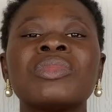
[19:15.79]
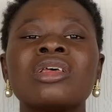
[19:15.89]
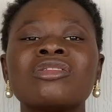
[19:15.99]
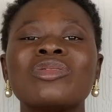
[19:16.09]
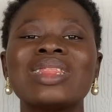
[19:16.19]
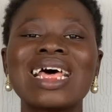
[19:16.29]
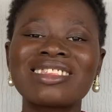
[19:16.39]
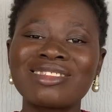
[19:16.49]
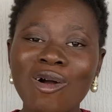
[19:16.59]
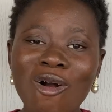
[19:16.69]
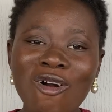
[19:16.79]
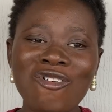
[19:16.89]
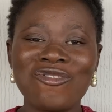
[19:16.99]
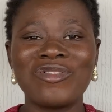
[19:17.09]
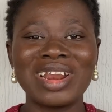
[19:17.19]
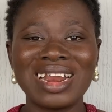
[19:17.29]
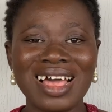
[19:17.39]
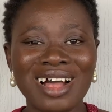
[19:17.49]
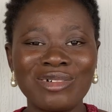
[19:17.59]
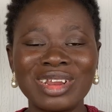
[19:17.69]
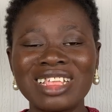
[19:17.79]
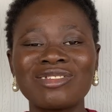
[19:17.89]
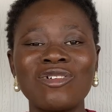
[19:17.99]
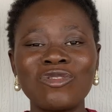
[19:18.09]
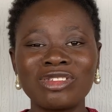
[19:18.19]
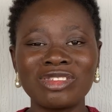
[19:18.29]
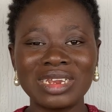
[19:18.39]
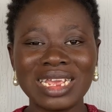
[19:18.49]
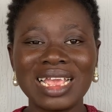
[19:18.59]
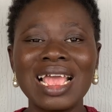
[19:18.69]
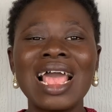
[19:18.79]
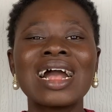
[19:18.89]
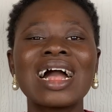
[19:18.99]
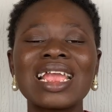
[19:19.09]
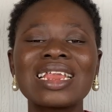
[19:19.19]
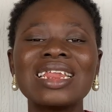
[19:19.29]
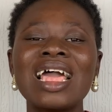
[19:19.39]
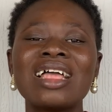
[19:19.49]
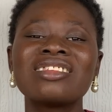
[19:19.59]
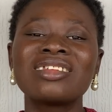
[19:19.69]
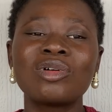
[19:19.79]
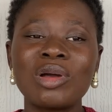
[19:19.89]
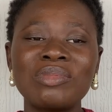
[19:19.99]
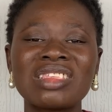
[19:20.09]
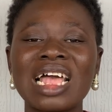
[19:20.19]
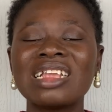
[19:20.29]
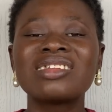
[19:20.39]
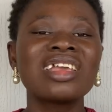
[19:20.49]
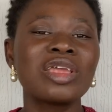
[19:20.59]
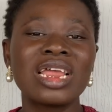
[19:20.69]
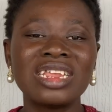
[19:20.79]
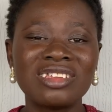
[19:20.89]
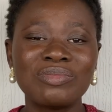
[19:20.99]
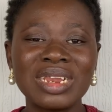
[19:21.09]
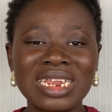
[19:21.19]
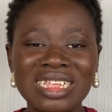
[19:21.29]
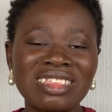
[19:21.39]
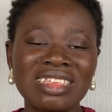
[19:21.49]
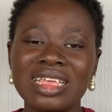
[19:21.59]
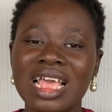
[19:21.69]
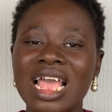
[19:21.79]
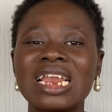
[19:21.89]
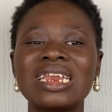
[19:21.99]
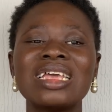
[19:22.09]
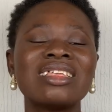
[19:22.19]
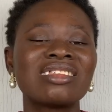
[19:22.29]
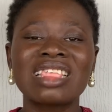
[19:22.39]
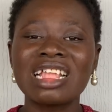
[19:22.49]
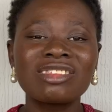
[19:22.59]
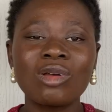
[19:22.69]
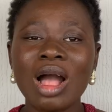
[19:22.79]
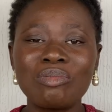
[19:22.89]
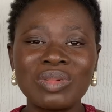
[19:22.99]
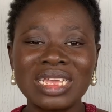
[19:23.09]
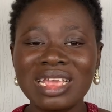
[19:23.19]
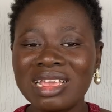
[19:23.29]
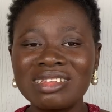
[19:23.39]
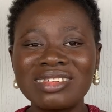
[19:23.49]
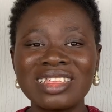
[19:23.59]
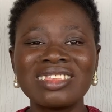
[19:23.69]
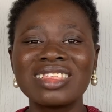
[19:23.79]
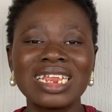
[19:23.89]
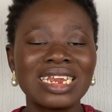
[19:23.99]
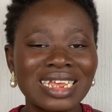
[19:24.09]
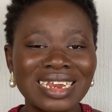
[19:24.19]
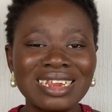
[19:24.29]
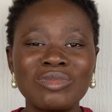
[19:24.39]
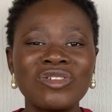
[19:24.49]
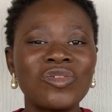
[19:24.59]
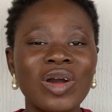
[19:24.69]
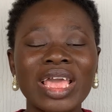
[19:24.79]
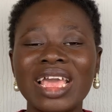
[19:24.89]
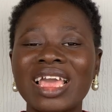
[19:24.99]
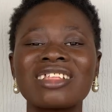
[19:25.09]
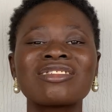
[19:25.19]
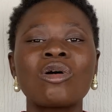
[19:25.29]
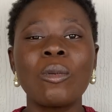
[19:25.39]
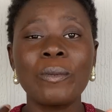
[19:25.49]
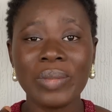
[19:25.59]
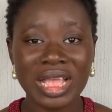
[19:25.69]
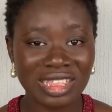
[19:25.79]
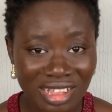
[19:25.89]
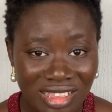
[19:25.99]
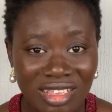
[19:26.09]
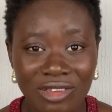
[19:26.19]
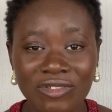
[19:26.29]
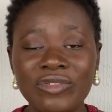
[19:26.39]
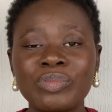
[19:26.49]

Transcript: So that's all for now. That's all for today. Kindly head to the website, check your eligibility, and start your applications giddy before it gets competitive.